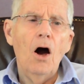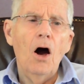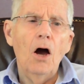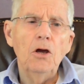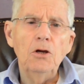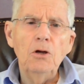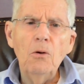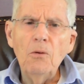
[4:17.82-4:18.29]

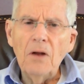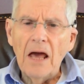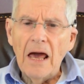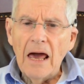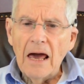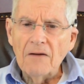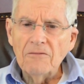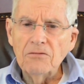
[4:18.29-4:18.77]
A year and a
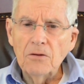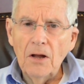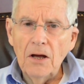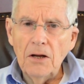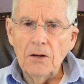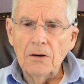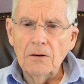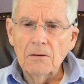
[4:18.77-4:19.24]
half
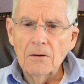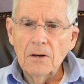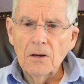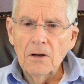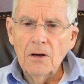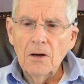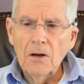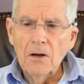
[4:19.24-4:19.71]
later,
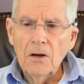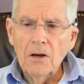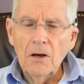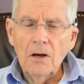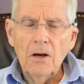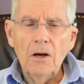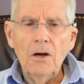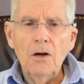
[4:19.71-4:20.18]

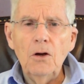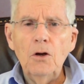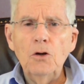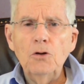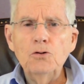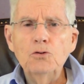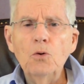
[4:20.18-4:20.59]
his